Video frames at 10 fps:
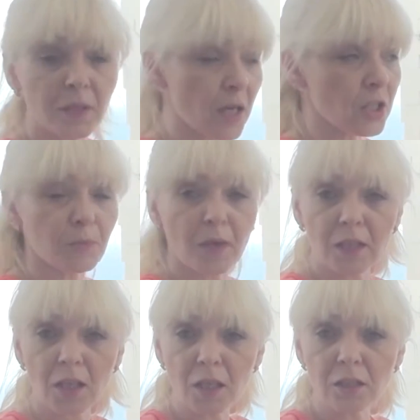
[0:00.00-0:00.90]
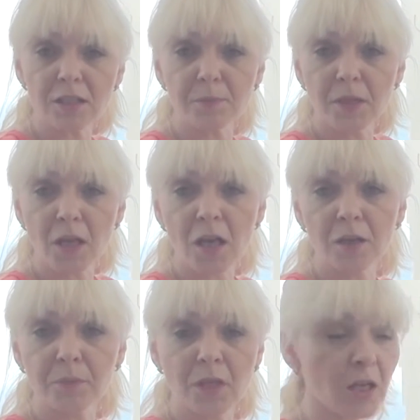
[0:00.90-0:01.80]
measuring tape and
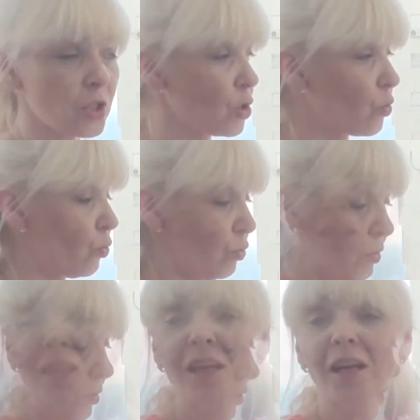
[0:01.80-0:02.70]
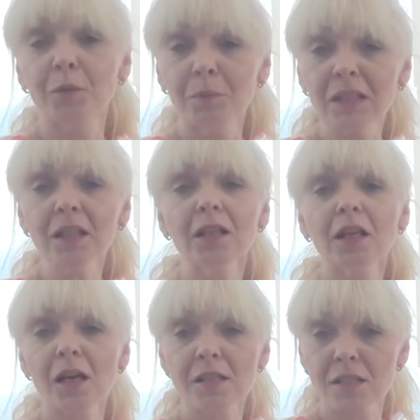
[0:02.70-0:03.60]
measure the mock-up the same
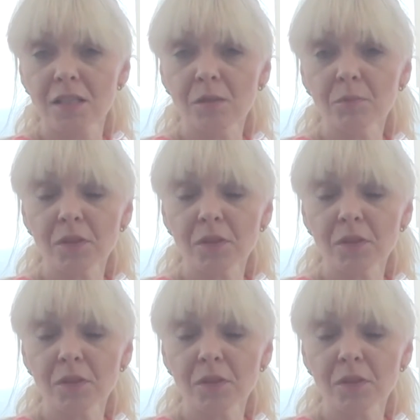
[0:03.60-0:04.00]
way I would